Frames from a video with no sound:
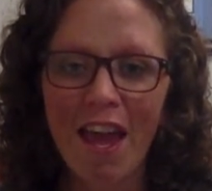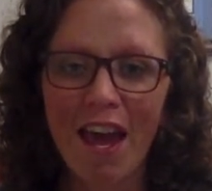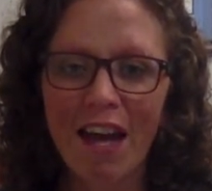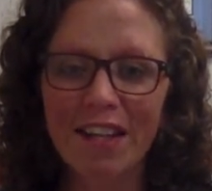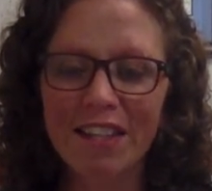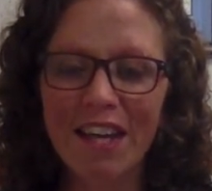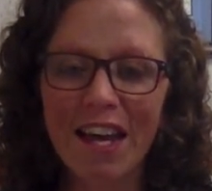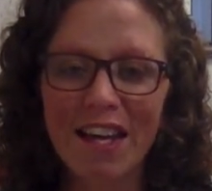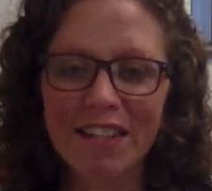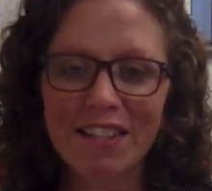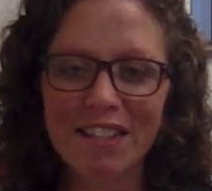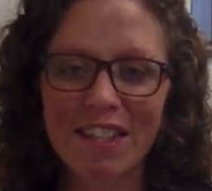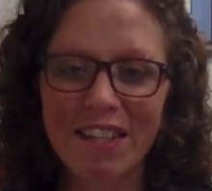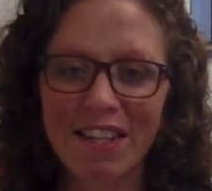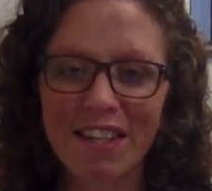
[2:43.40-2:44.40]
And
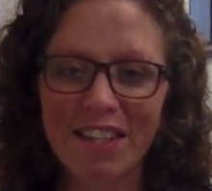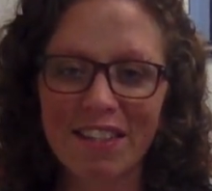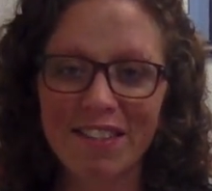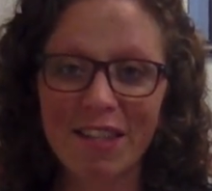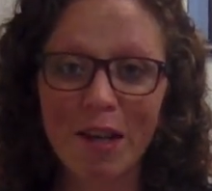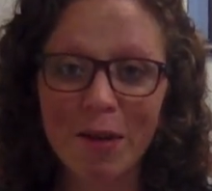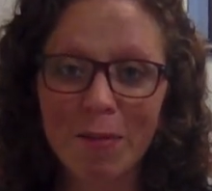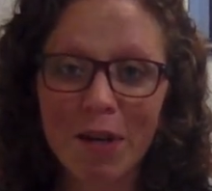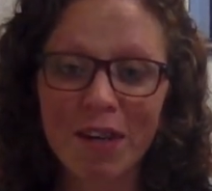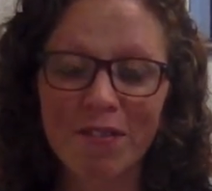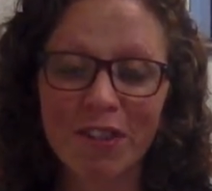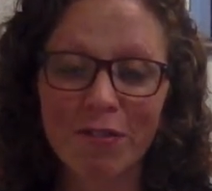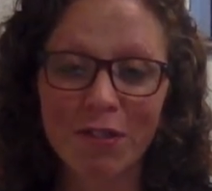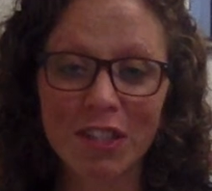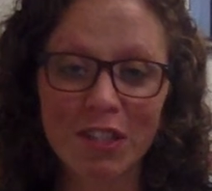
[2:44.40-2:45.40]
yet, some of
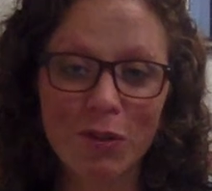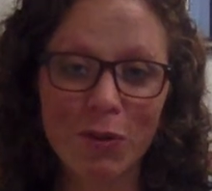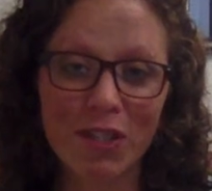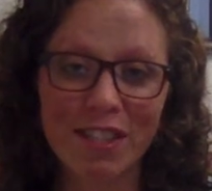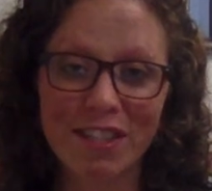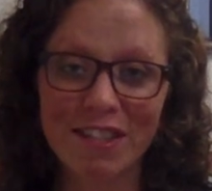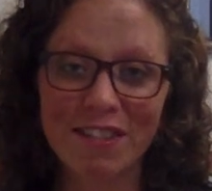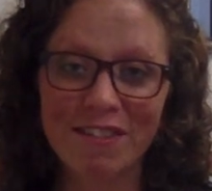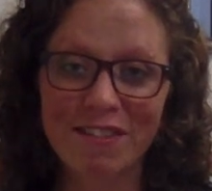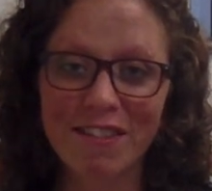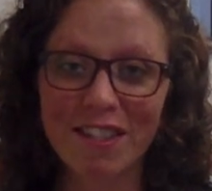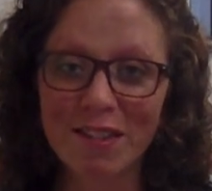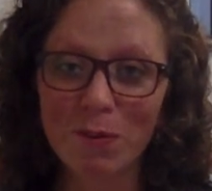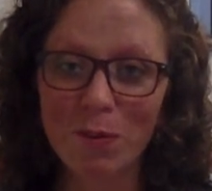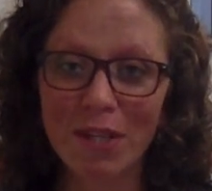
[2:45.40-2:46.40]
the resources
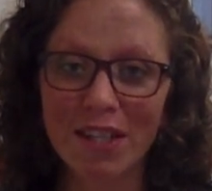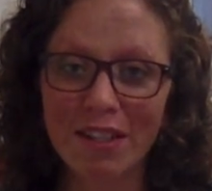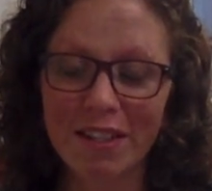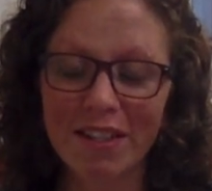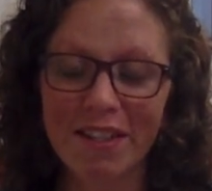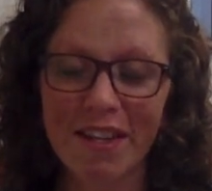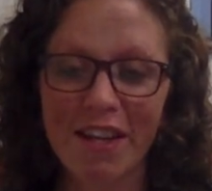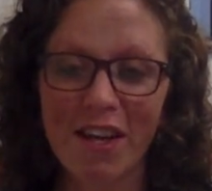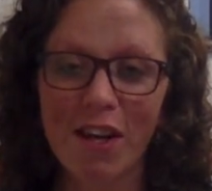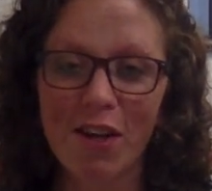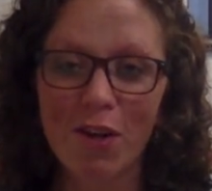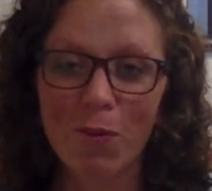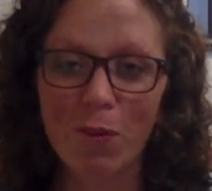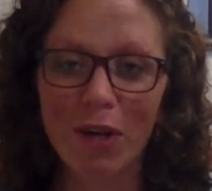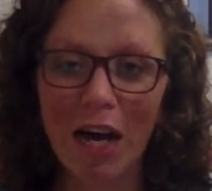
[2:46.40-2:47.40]
this week
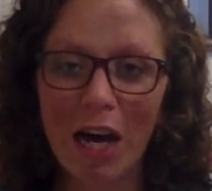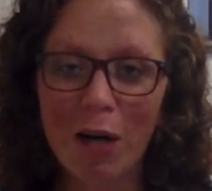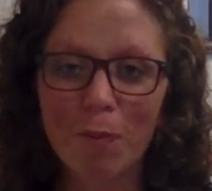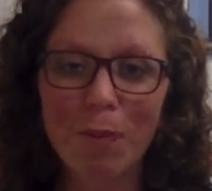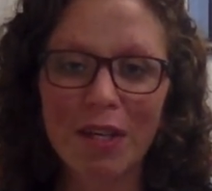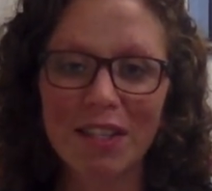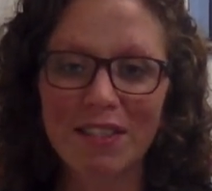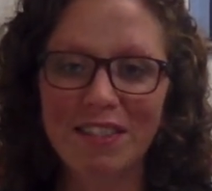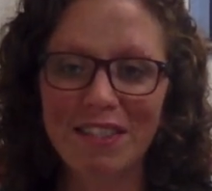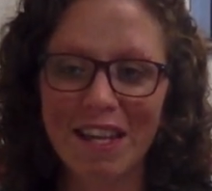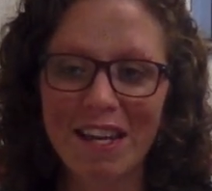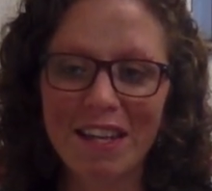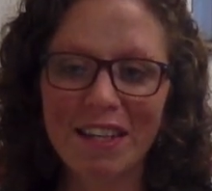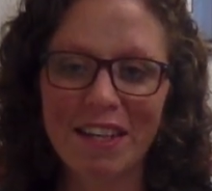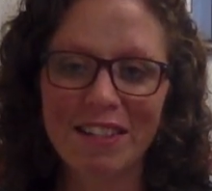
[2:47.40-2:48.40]
will help us
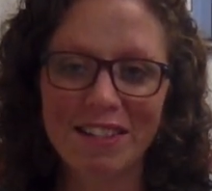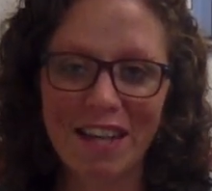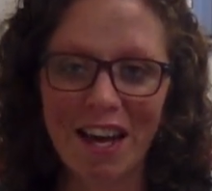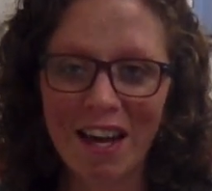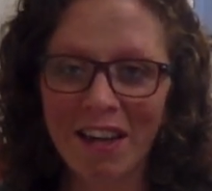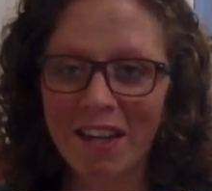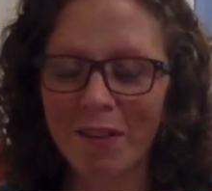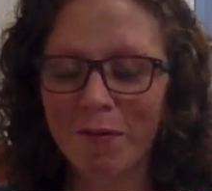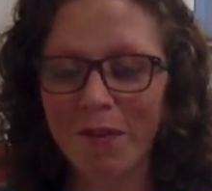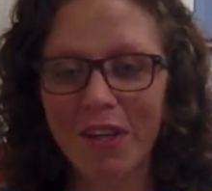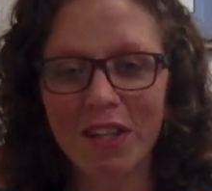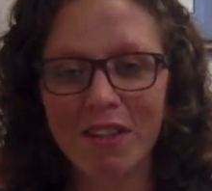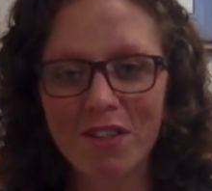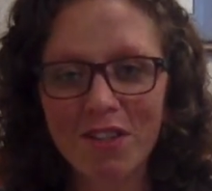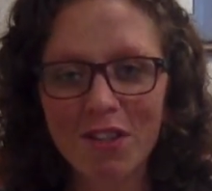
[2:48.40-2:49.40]
take a dive
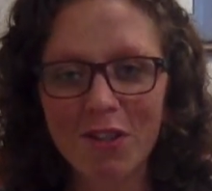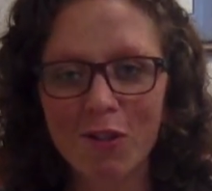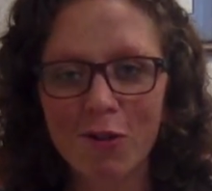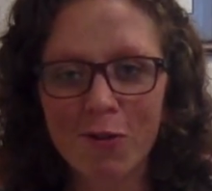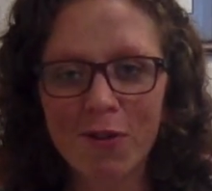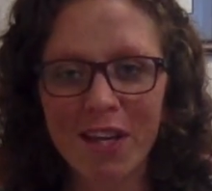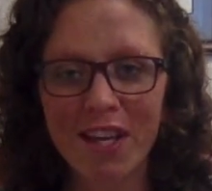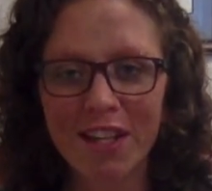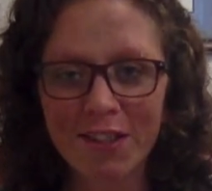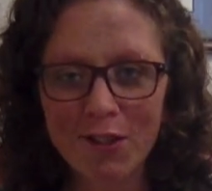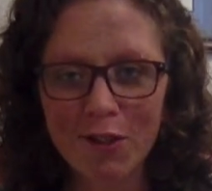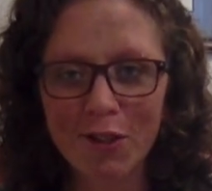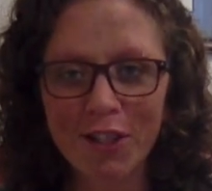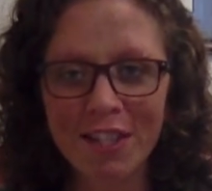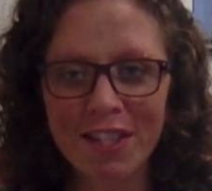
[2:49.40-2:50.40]
into the
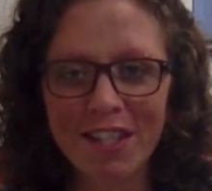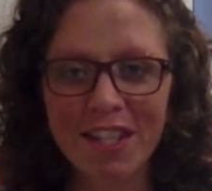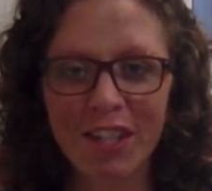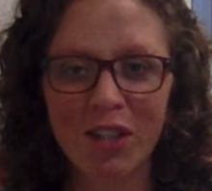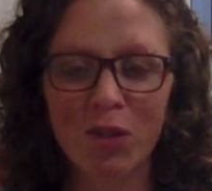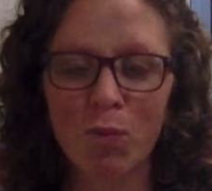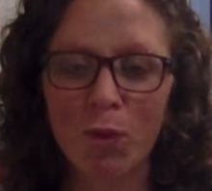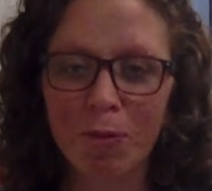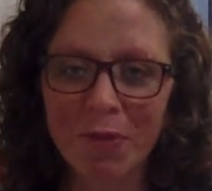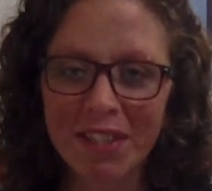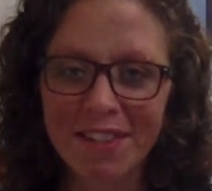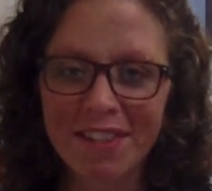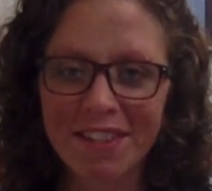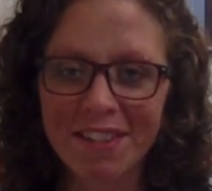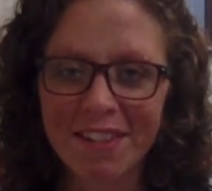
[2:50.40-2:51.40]
history here in
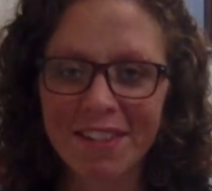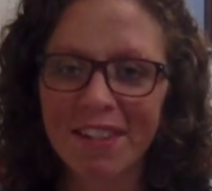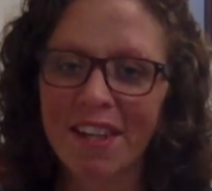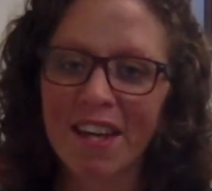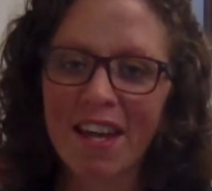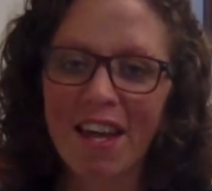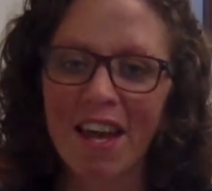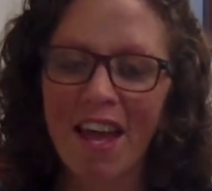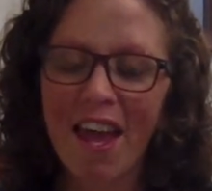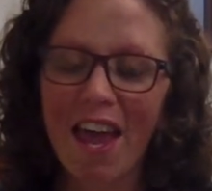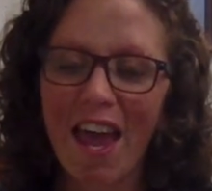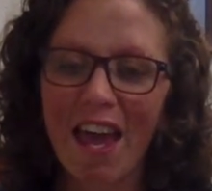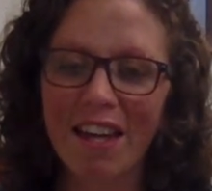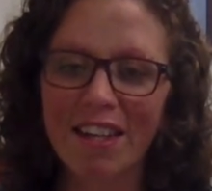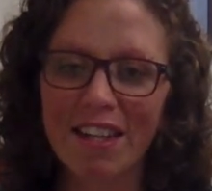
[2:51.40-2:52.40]
Wilmington
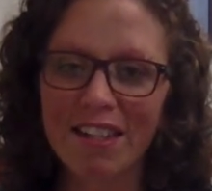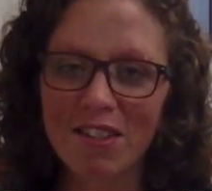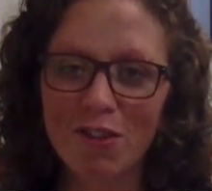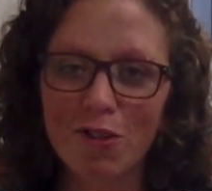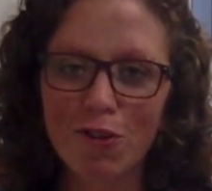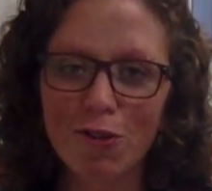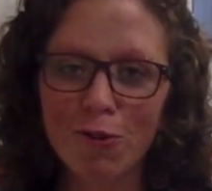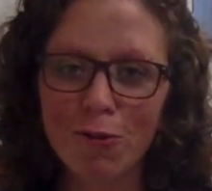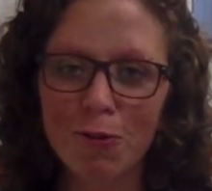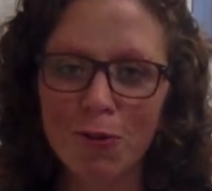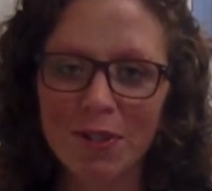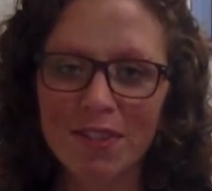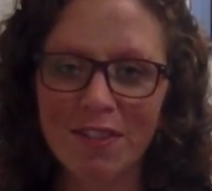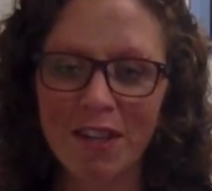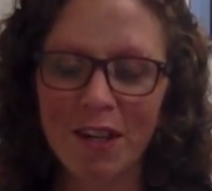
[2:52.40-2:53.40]
and into
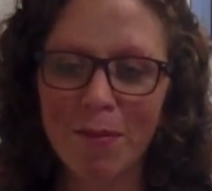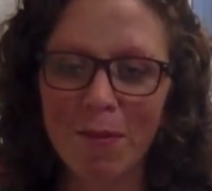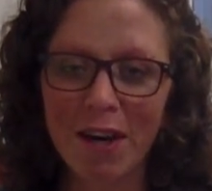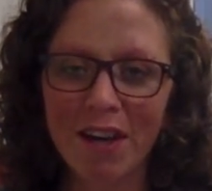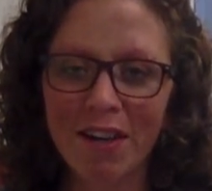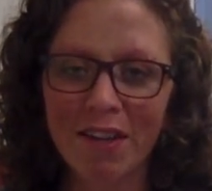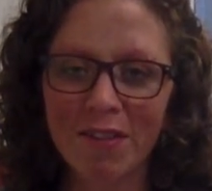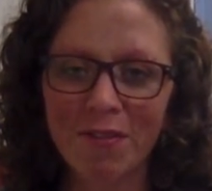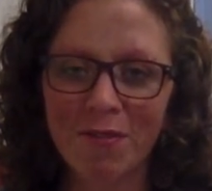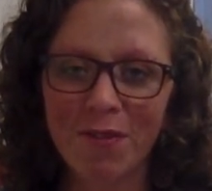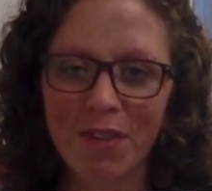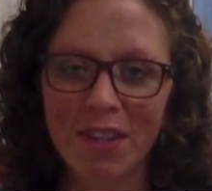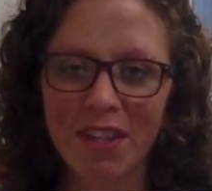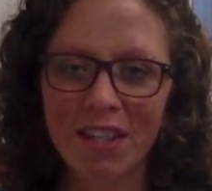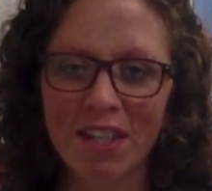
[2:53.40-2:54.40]
some of
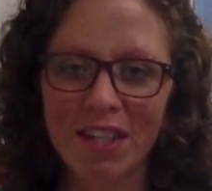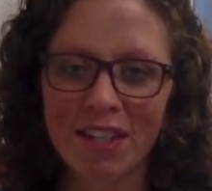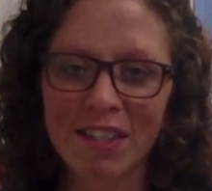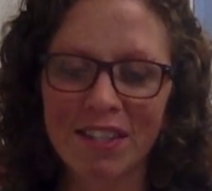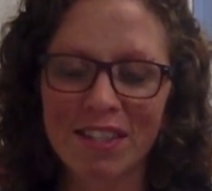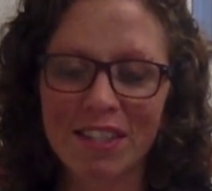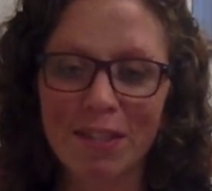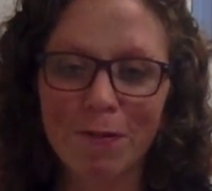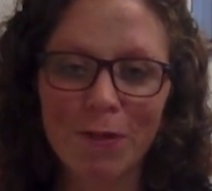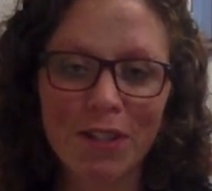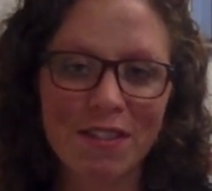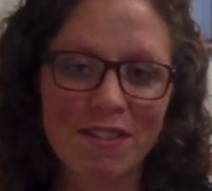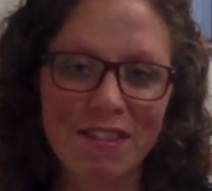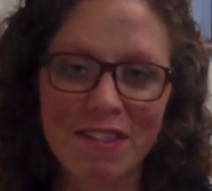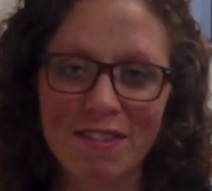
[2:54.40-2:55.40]
the
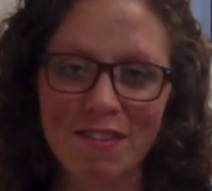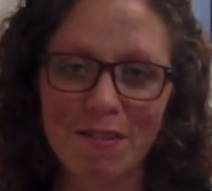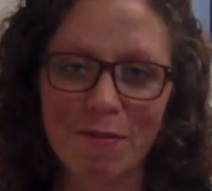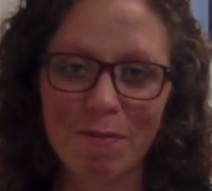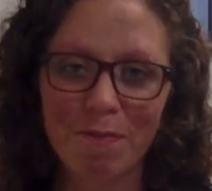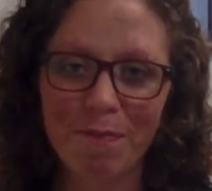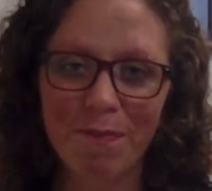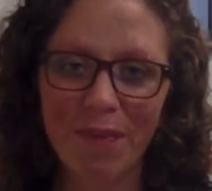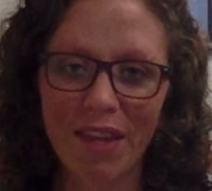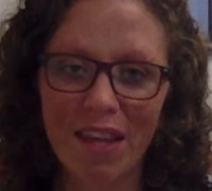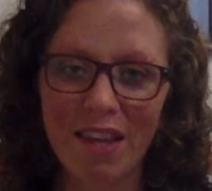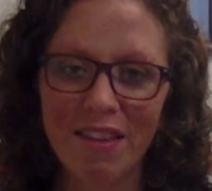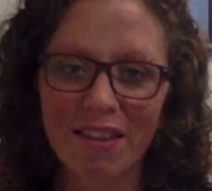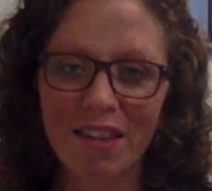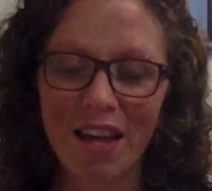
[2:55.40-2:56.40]
differences
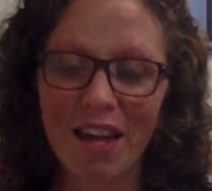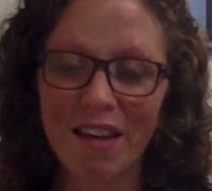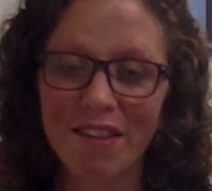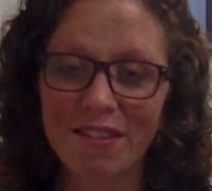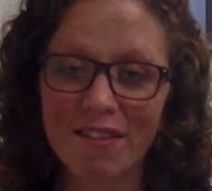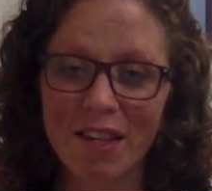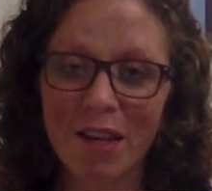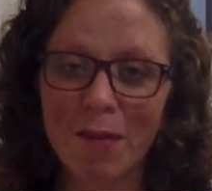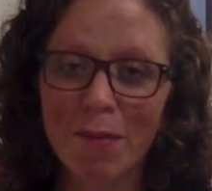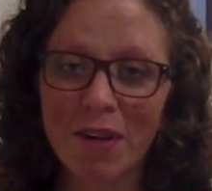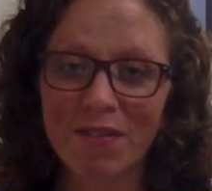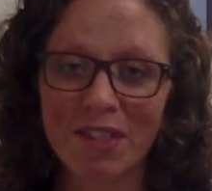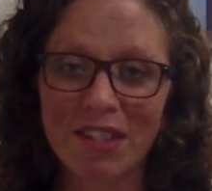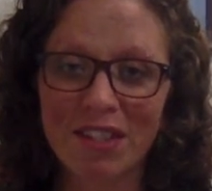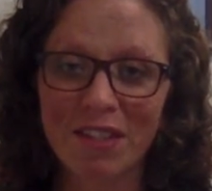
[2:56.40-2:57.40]
and some
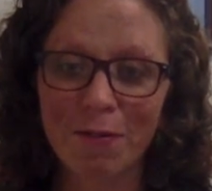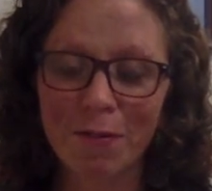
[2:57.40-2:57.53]
of the